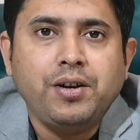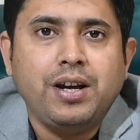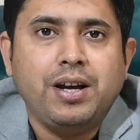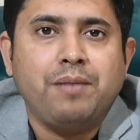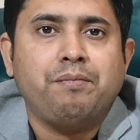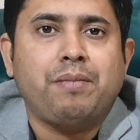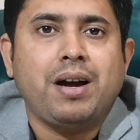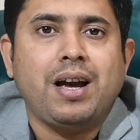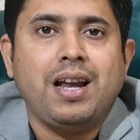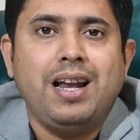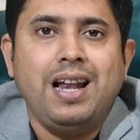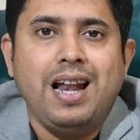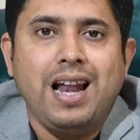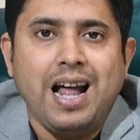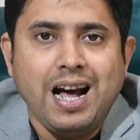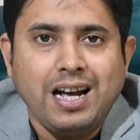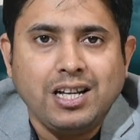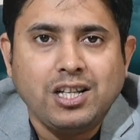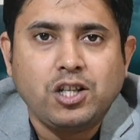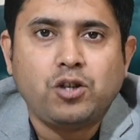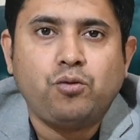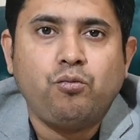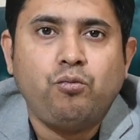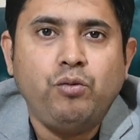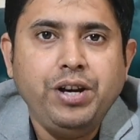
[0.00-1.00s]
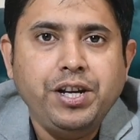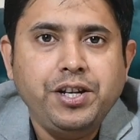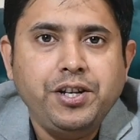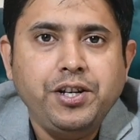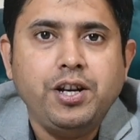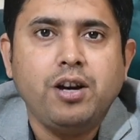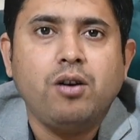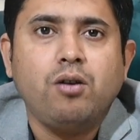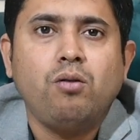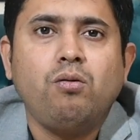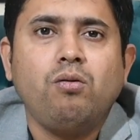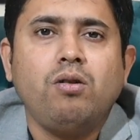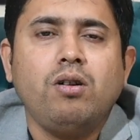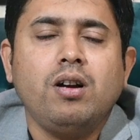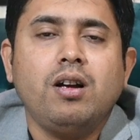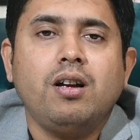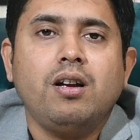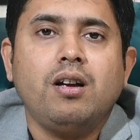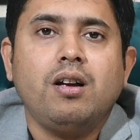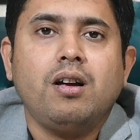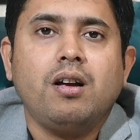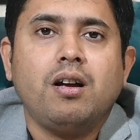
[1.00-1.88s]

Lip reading: in my last video,